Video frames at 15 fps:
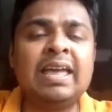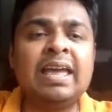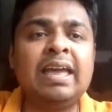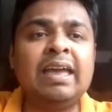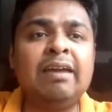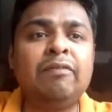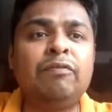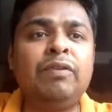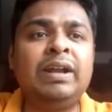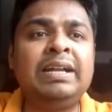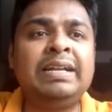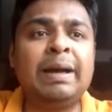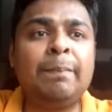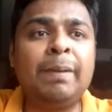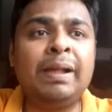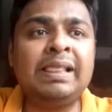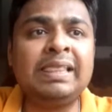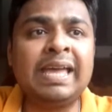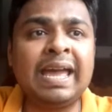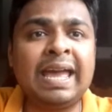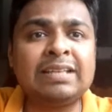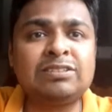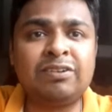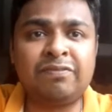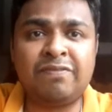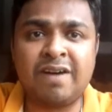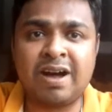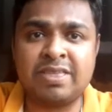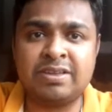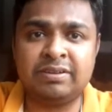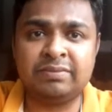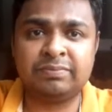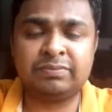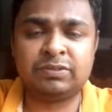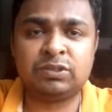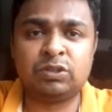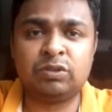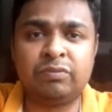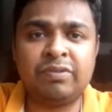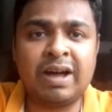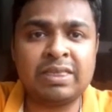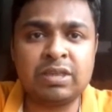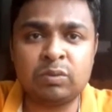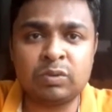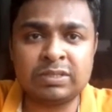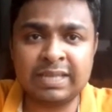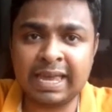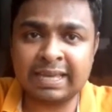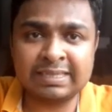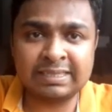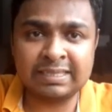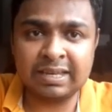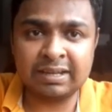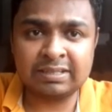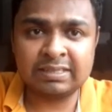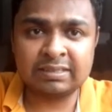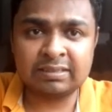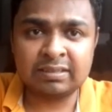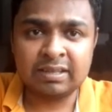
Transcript: if we double the age of father, So father was x years,